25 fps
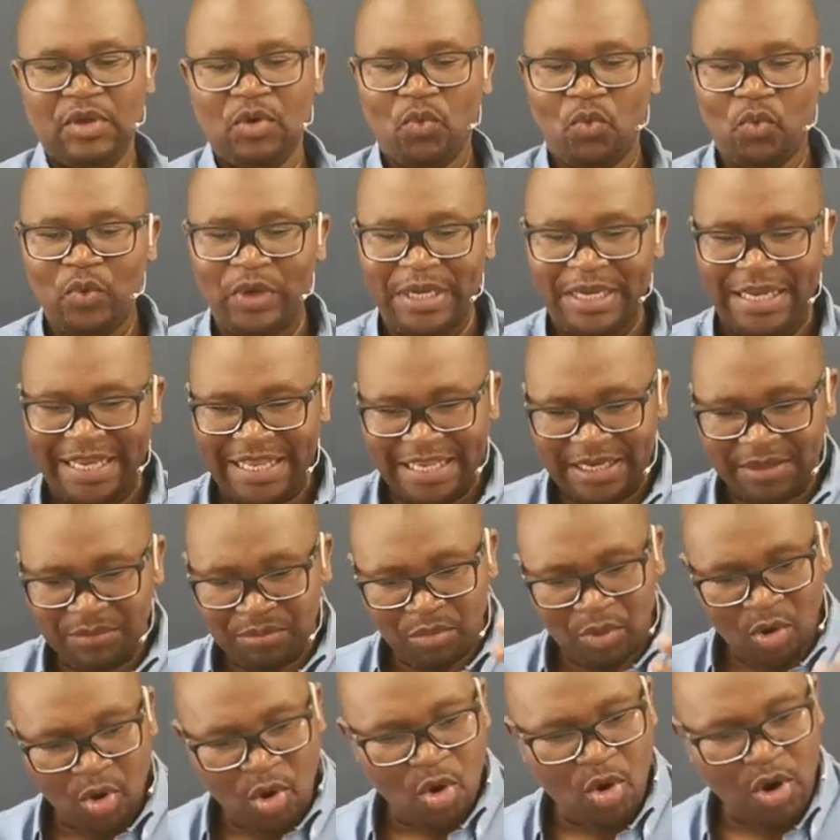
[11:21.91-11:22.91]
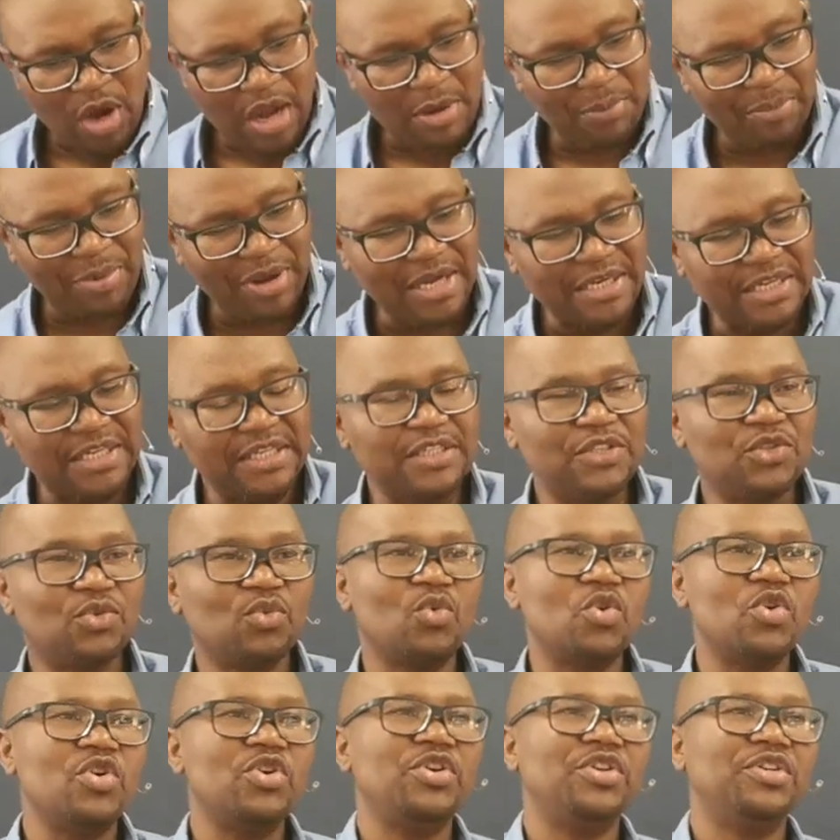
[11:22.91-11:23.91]
We learn more about His
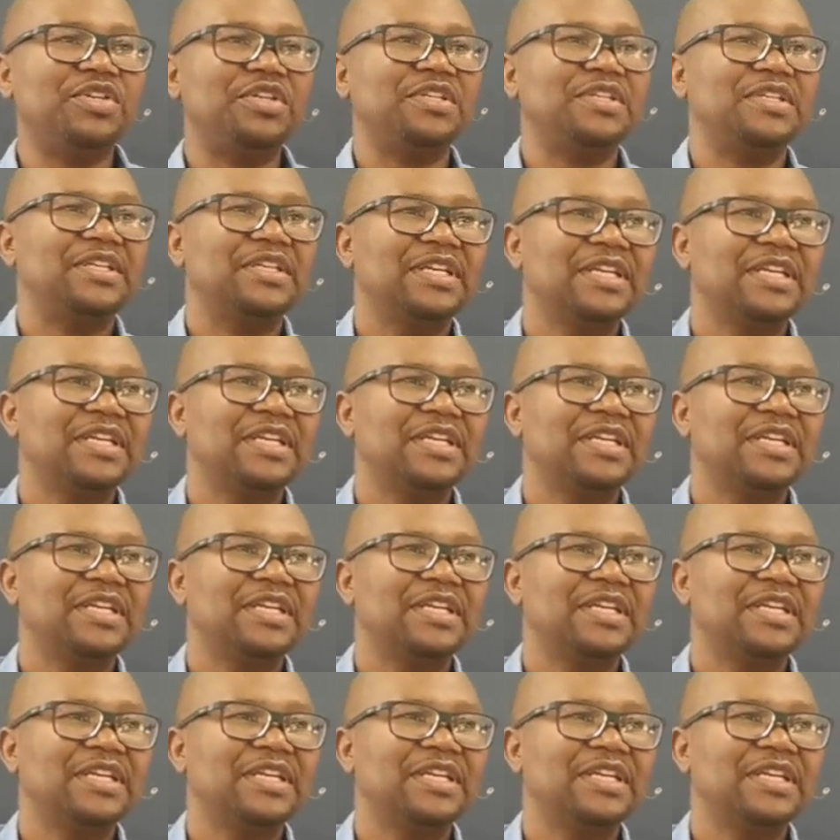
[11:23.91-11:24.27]
Word.